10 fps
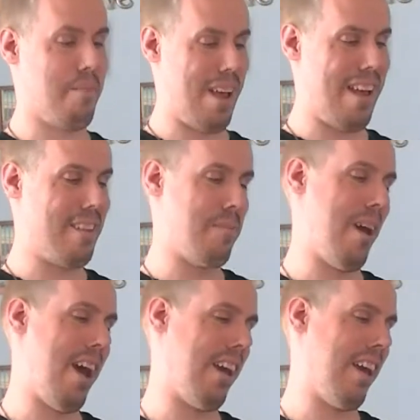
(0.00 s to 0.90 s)
plastic
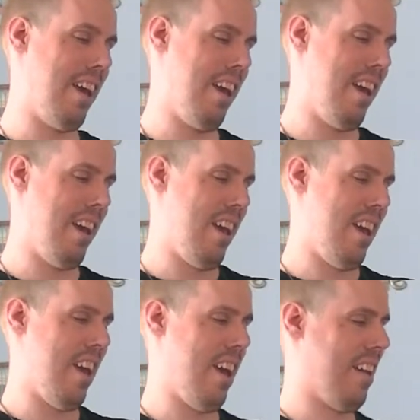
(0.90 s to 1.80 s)
bag.
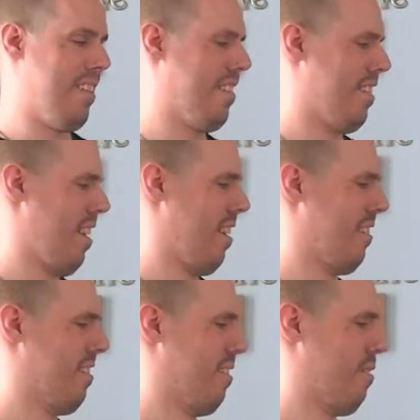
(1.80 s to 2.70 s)
It
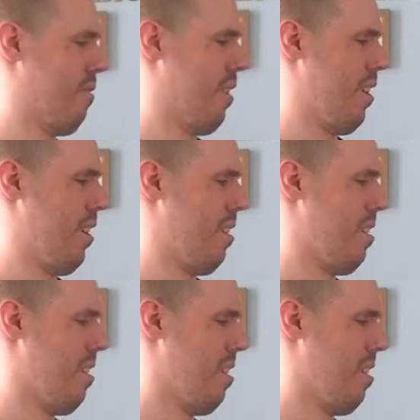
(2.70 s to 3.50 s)
says three.